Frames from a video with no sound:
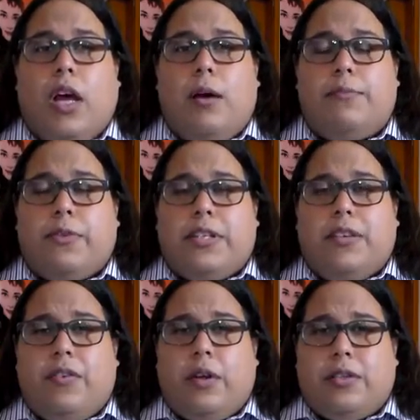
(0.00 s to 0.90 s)
very
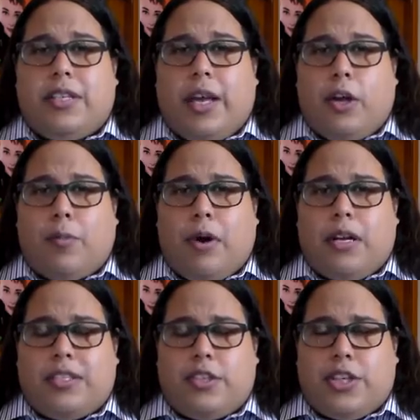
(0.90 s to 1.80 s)
difficult to get your
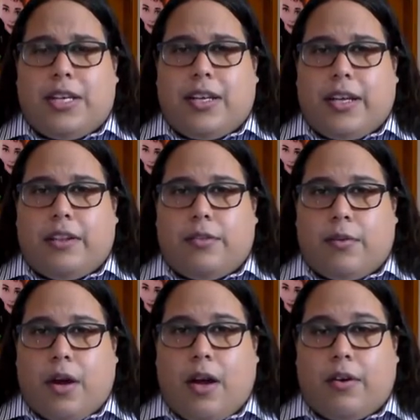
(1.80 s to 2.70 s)
party's agenda in
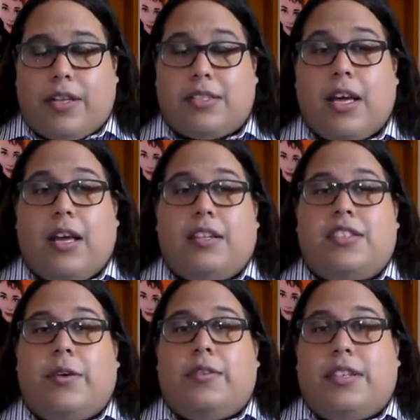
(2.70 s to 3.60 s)
through Congress.
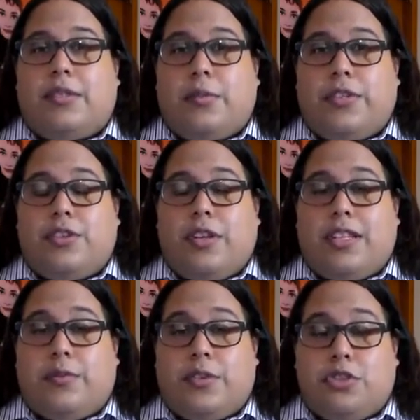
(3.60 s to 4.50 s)
So this
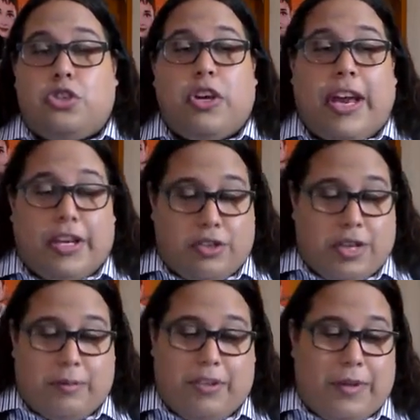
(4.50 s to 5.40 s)
was changed,
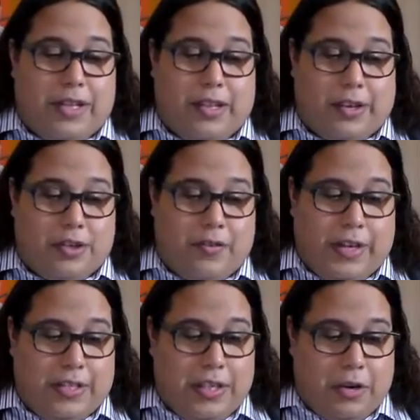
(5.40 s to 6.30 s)
and I believe by the election of
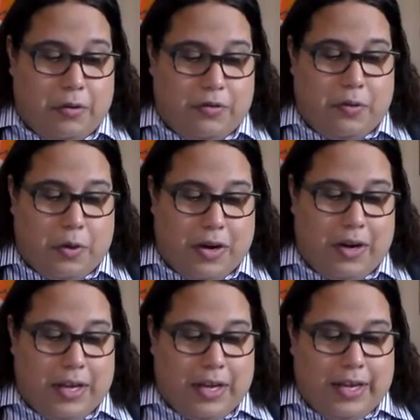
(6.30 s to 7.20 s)

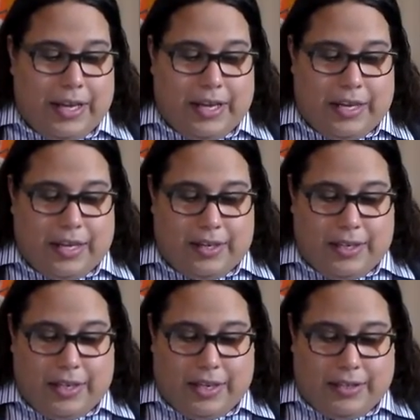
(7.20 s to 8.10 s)
1804, it
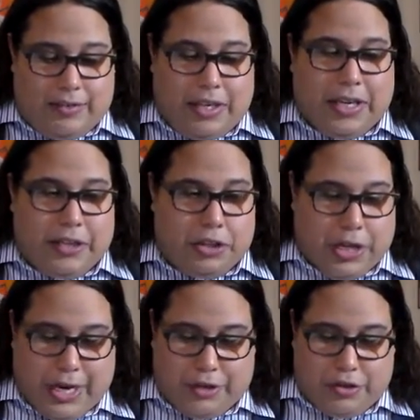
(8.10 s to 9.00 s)
had
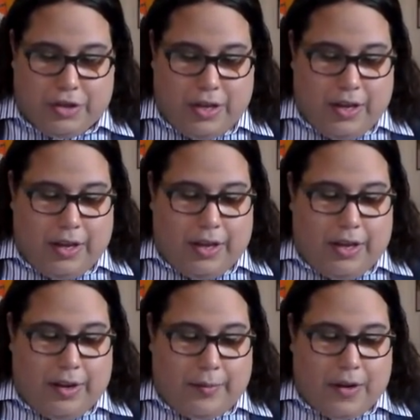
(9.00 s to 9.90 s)
changed.
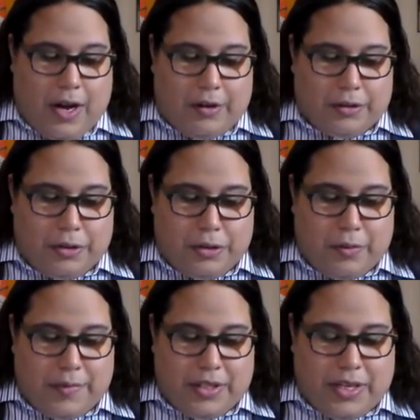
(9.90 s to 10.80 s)
Congress will
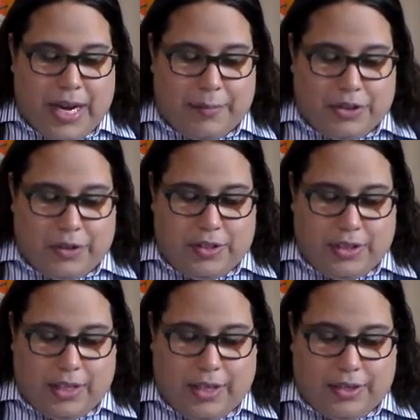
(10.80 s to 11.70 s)
determine the time choosing
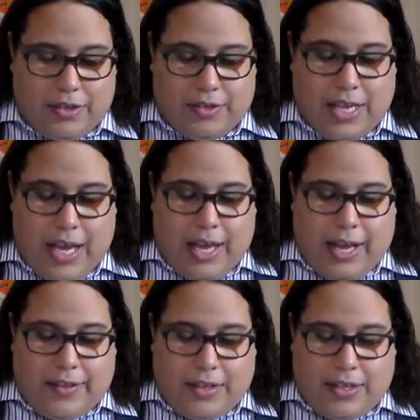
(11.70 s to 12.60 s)
the electors
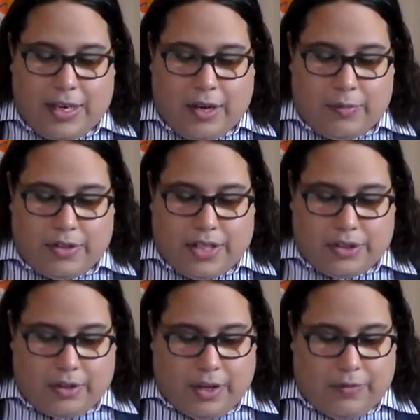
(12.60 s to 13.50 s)
and the day on which they
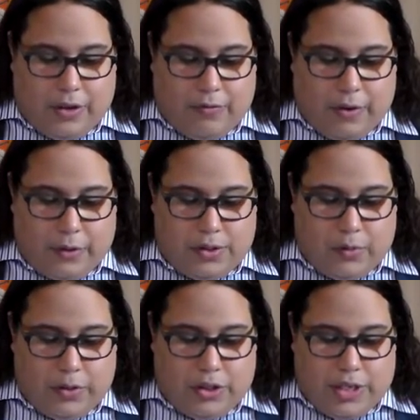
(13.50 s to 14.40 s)
shall give their votes,
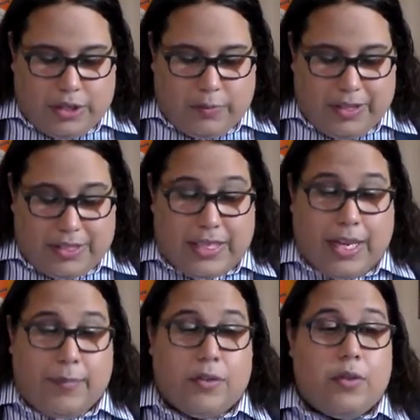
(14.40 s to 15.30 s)
which day shall be the
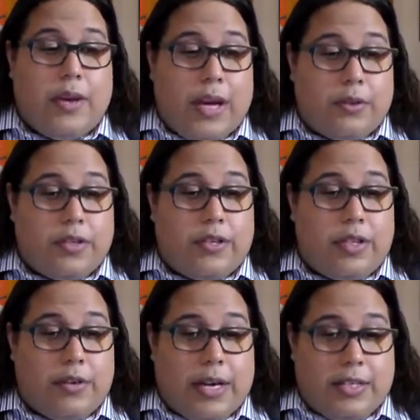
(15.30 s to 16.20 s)
same throughout
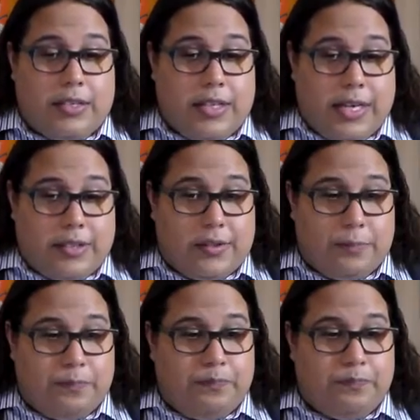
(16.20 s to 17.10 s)
the United States.